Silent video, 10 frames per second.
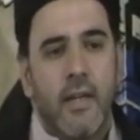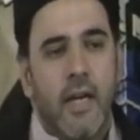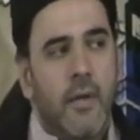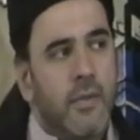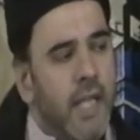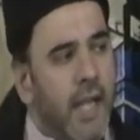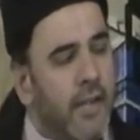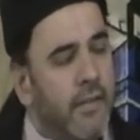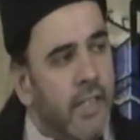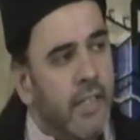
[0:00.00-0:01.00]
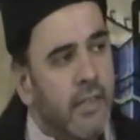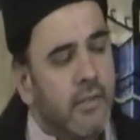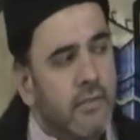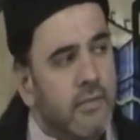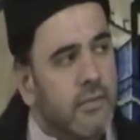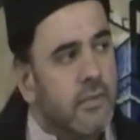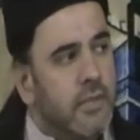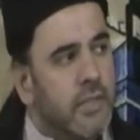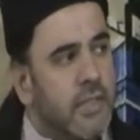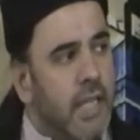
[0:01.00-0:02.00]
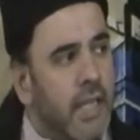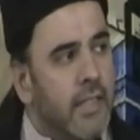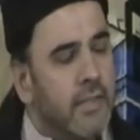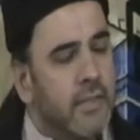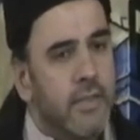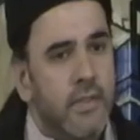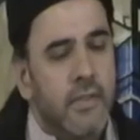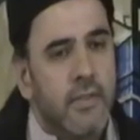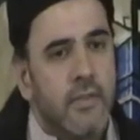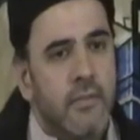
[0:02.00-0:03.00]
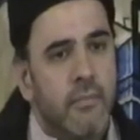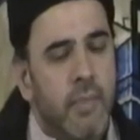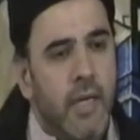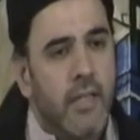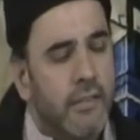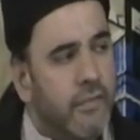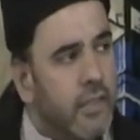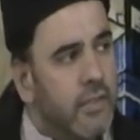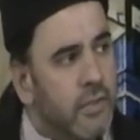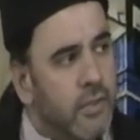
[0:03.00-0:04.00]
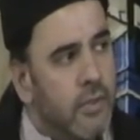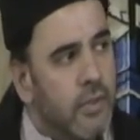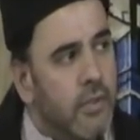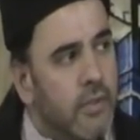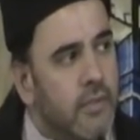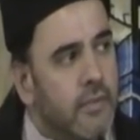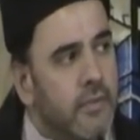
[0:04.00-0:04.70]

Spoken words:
I was having to stand by the front door